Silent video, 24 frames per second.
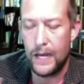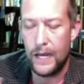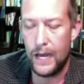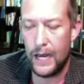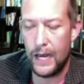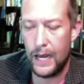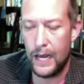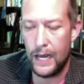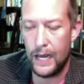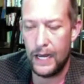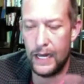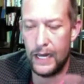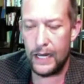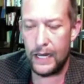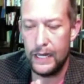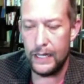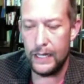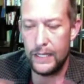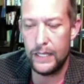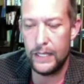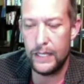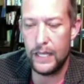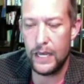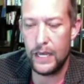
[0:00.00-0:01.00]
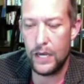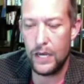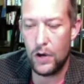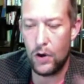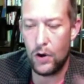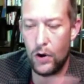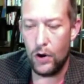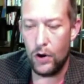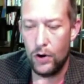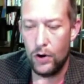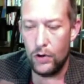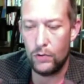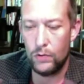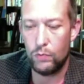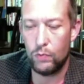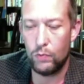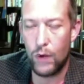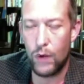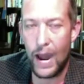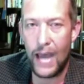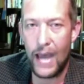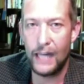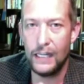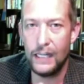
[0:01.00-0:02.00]
they are
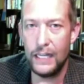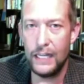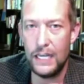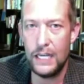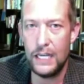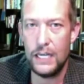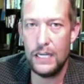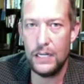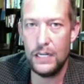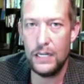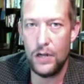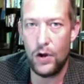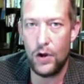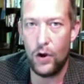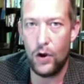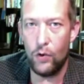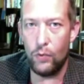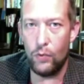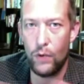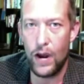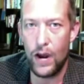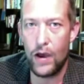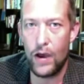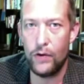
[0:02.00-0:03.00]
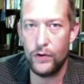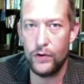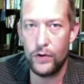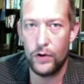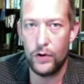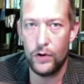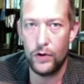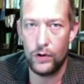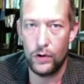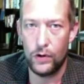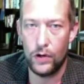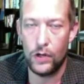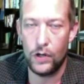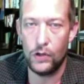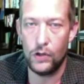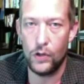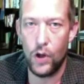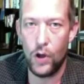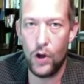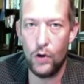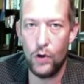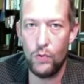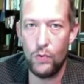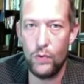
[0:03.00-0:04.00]
rallying around her
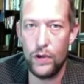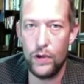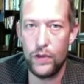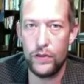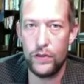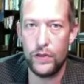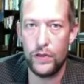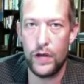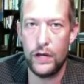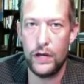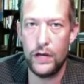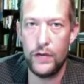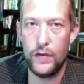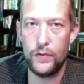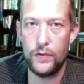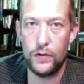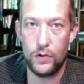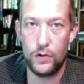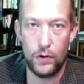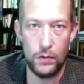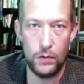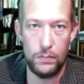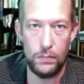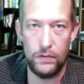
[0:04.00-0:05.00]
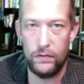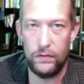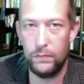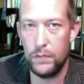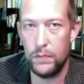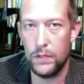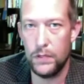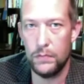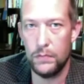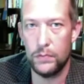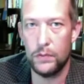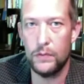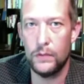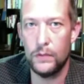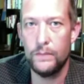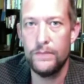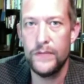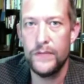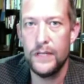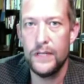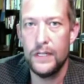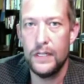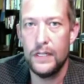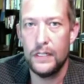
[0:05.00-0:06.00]
along with another group of people
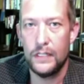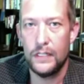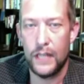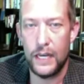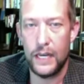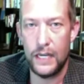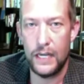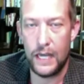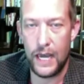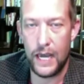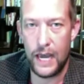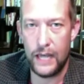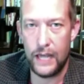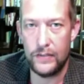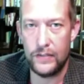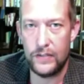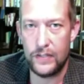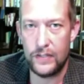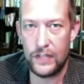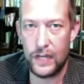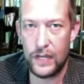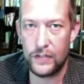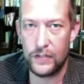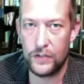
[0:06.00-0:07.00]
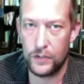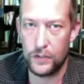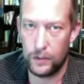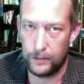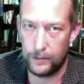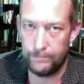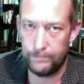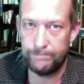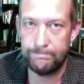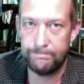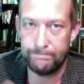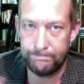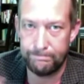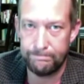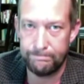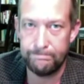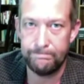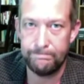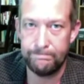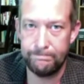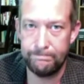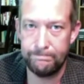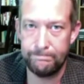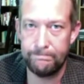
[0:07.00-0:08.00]
like Ed Stetzer
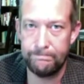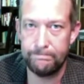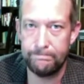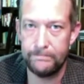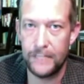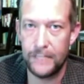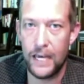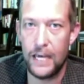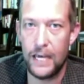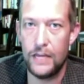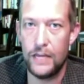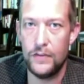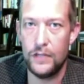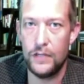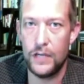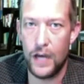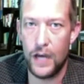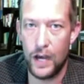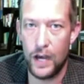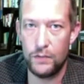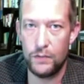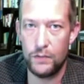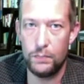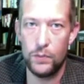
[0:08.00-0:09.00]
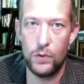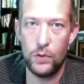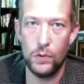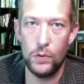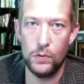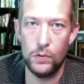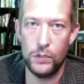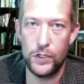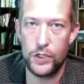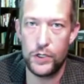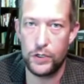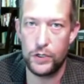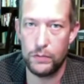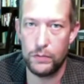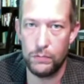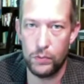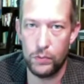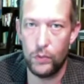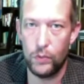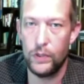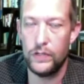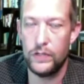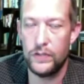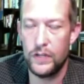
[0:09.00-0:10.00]
and the Gospel Coalition
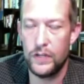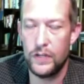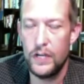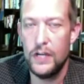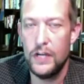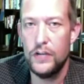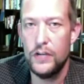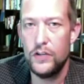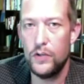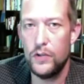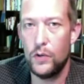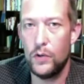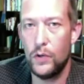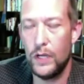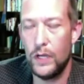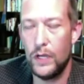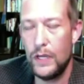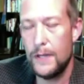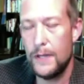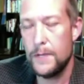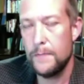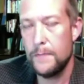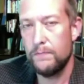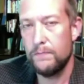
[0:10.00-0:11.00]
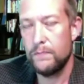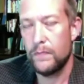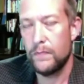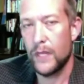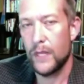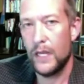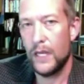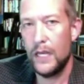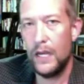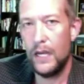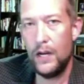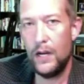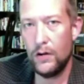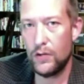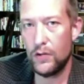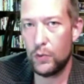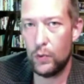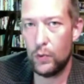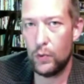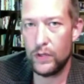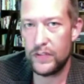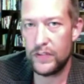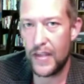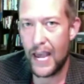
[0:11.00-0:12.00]
boys. So here's
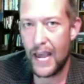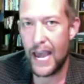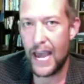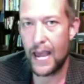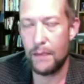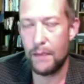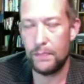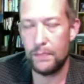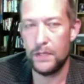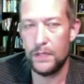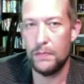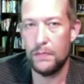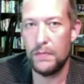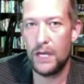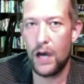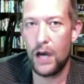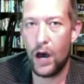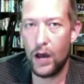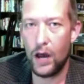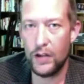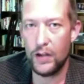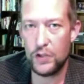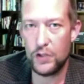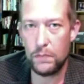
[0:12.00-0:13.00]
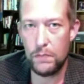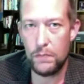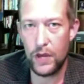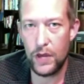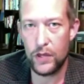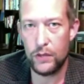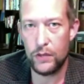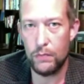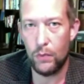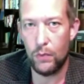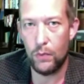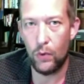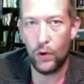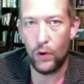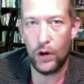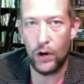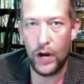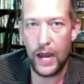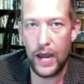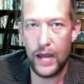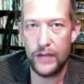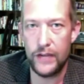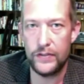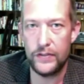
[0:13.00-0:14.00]
what's happened. Because Beth Moore
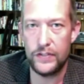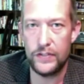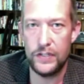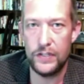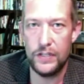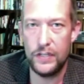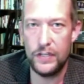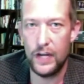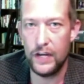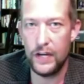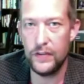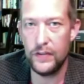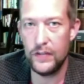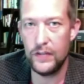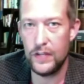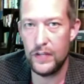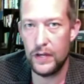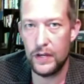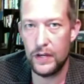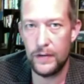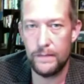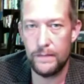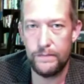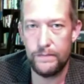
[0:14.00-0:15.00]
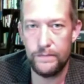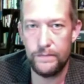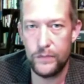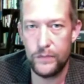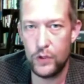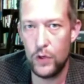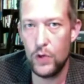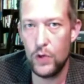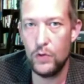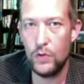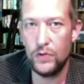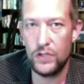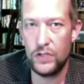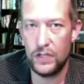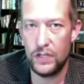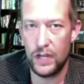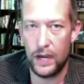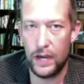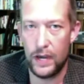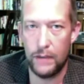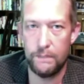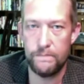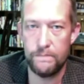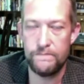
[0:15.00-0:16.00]
has done the
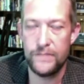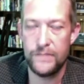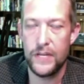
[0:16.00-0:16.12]
two-step